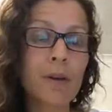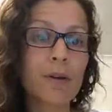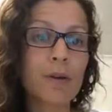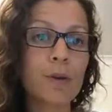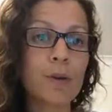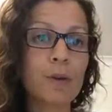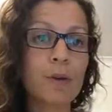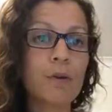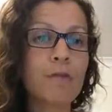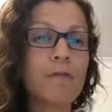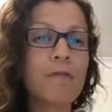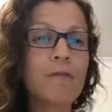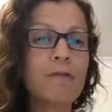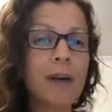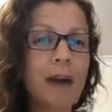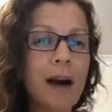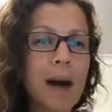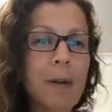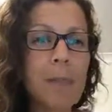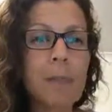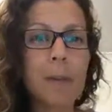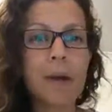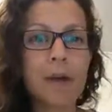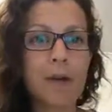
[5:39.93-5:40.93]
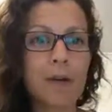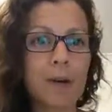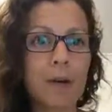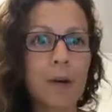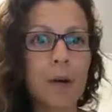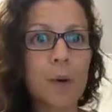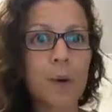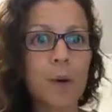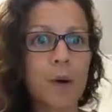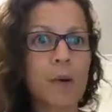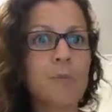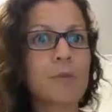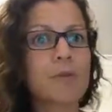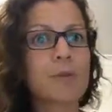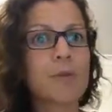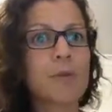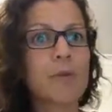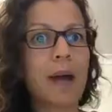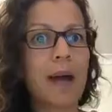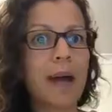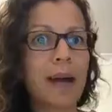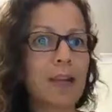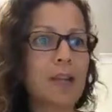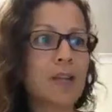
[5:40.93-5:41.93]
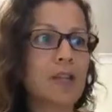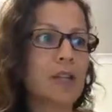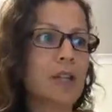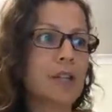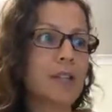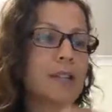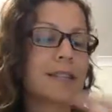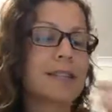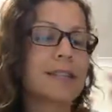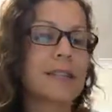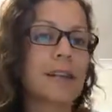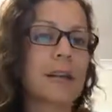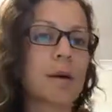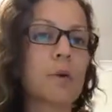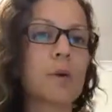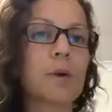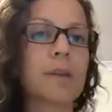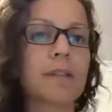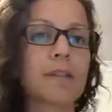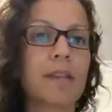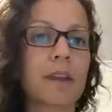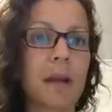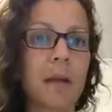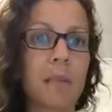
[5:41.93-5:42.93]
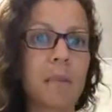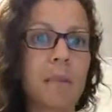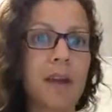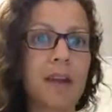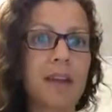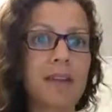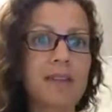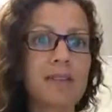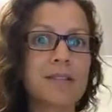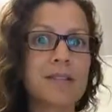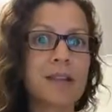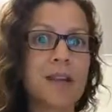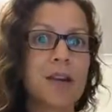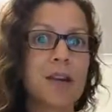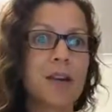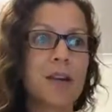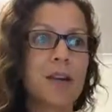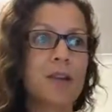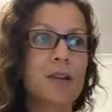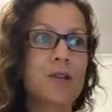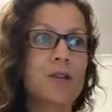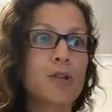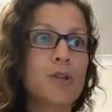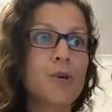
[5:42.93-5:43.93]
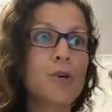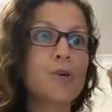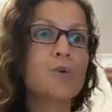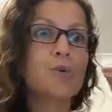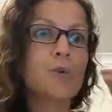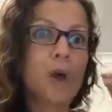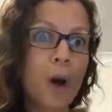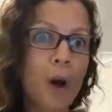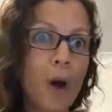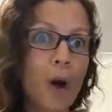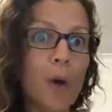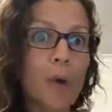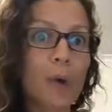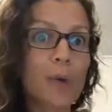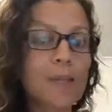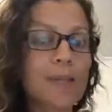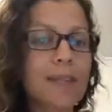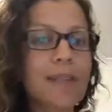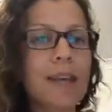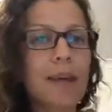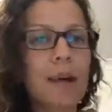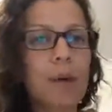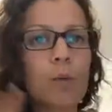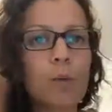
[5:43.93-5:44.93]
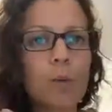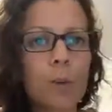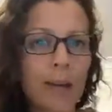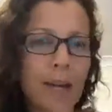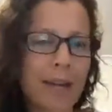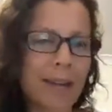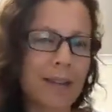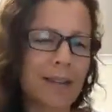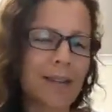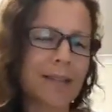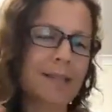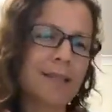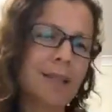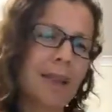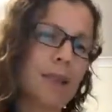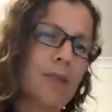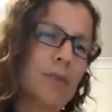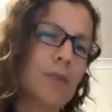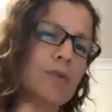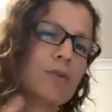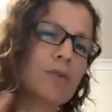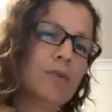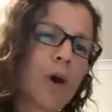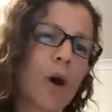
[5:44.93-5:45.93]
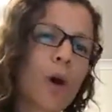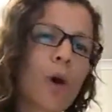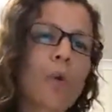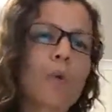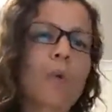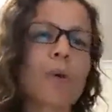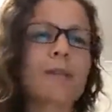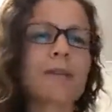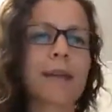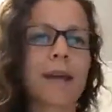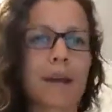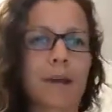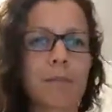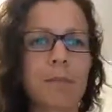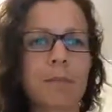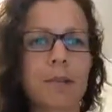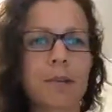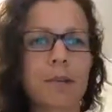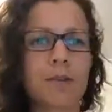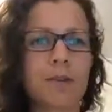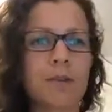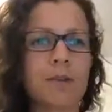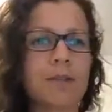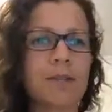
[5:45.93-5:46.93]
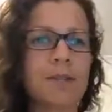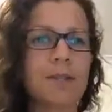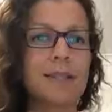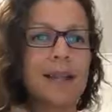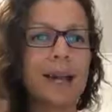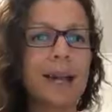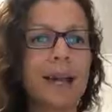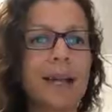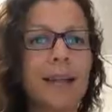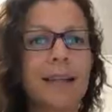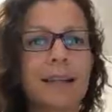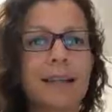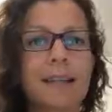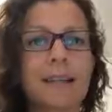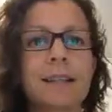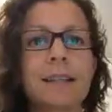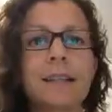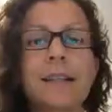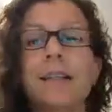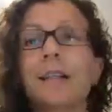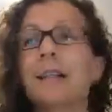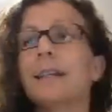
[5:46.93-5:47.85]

you're far better equipped to actually deal with them. And it's that awareness, like, what's happening, you stay in it.